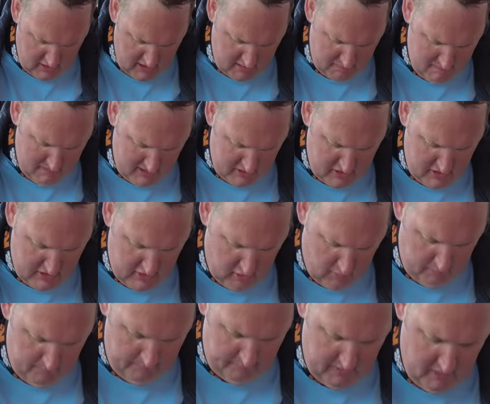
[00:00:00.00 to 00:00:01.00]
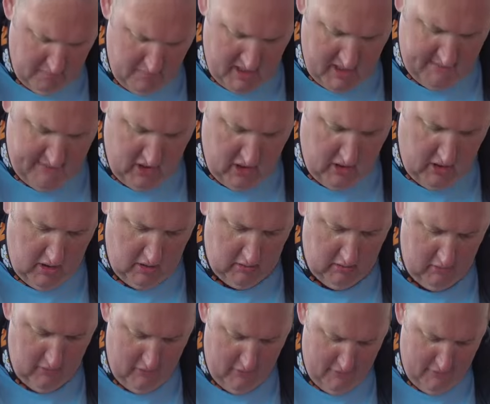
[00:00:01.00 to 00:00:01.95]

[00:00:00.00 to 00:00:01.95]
let's mix it up, bit of it all.